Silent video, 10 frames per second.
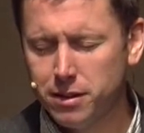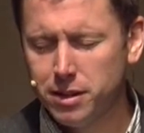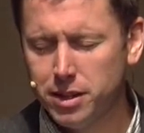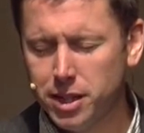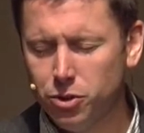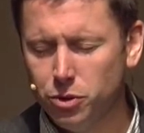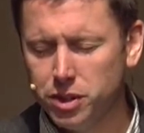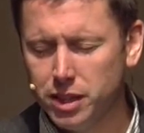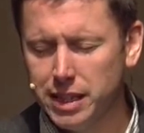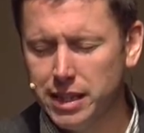Continue
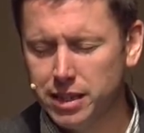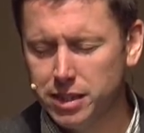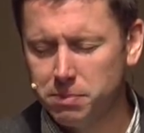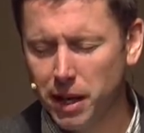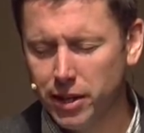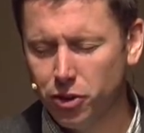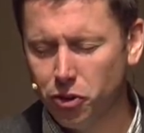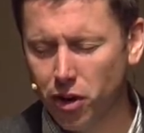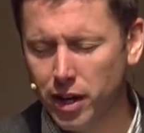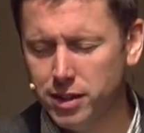to lead us by your
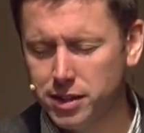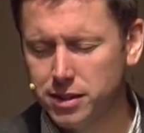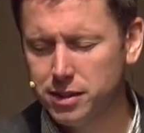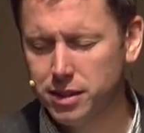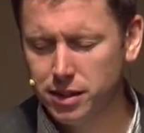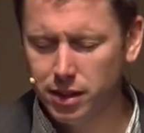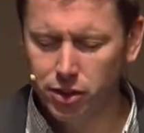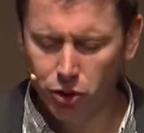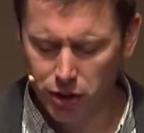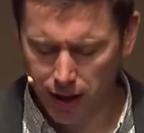grace.
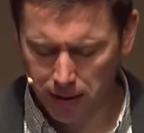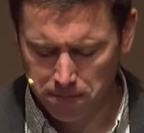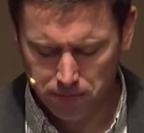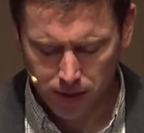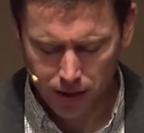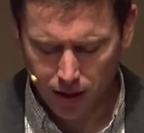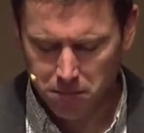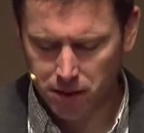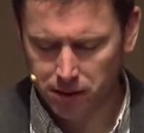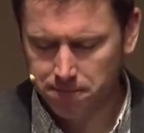In your name,
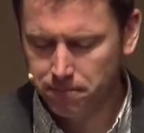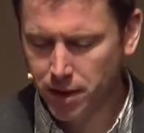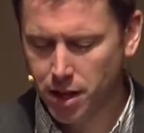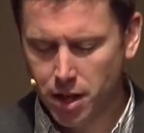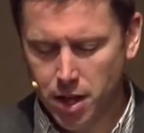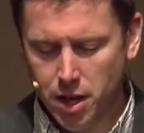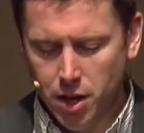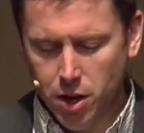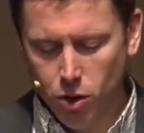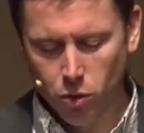amen.
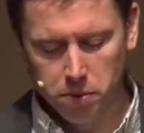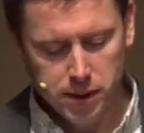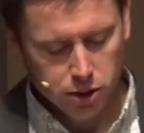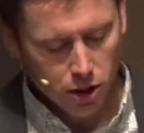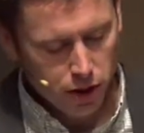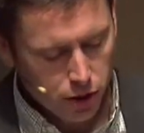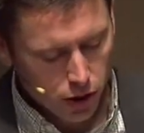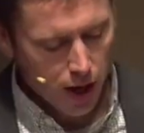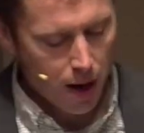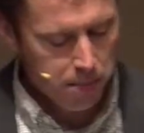Well, please turn in your
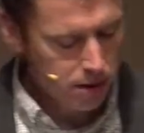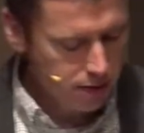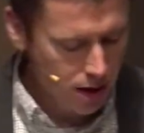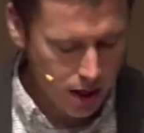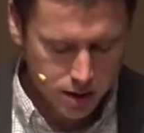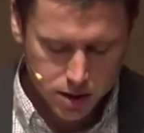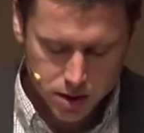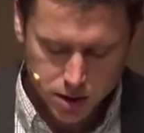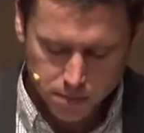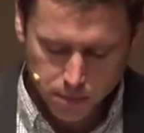copy of
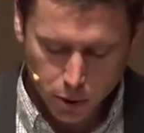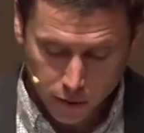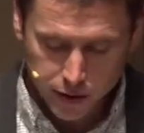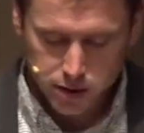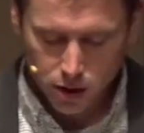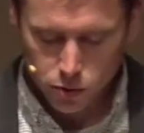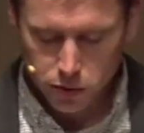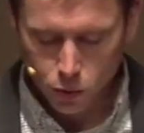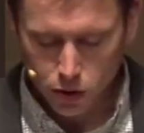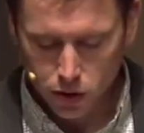God's perfect and holy
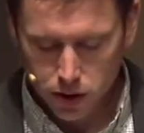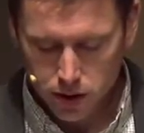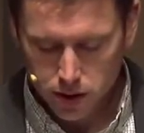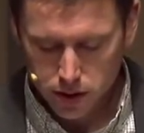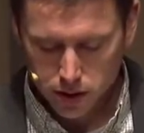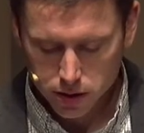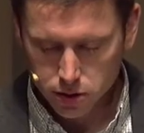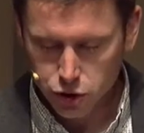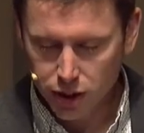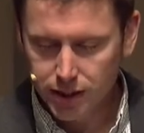word to
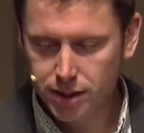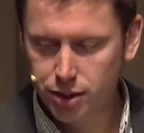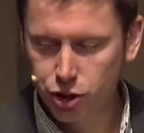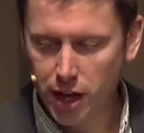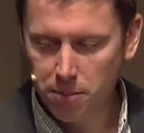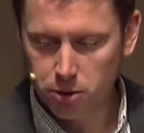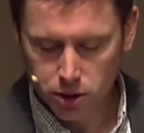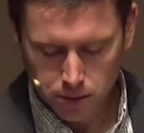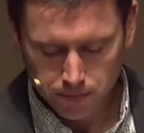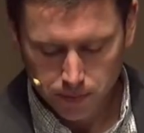Genesis
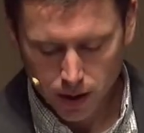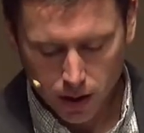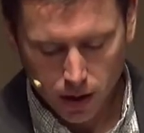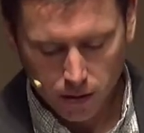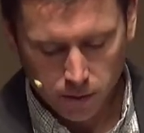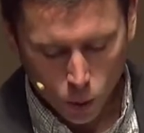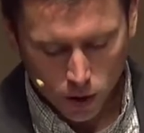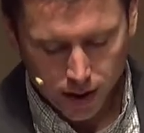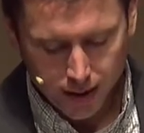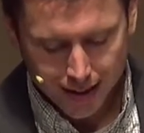chapter
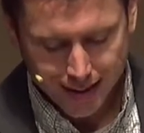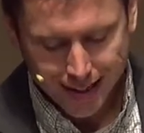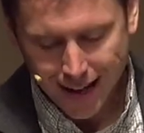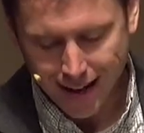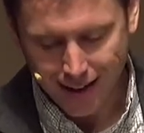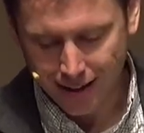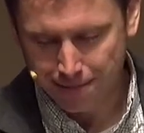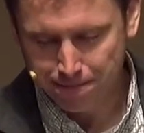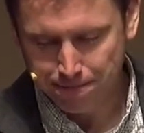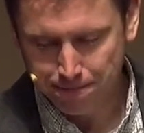49.
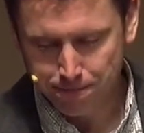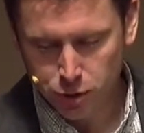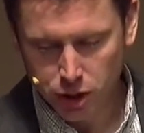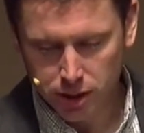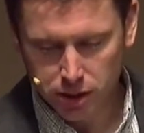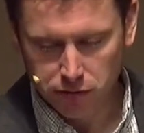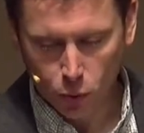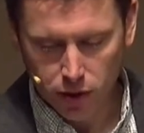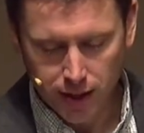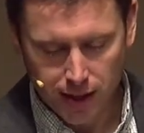Genesis
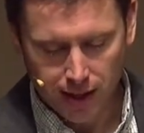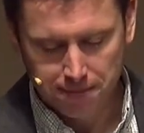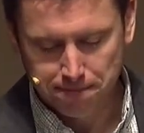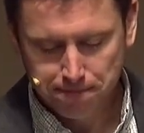49.